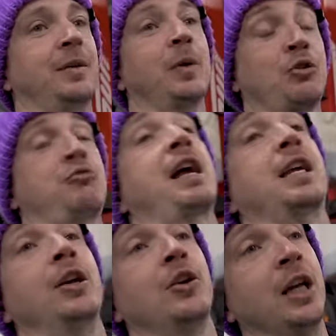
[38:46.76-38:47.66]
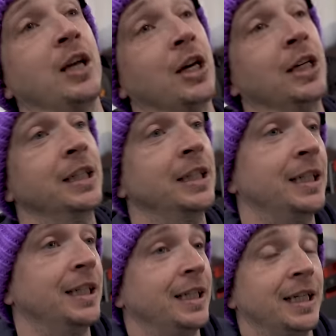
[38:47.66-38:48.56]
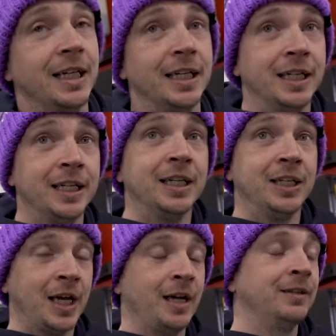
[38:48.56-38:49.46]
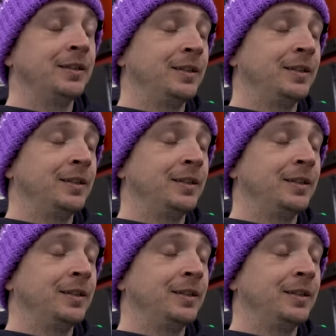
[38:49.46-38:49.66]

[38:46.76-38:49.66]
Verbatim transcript: I'm a cracking looking guy. The hostess with the most Yeah.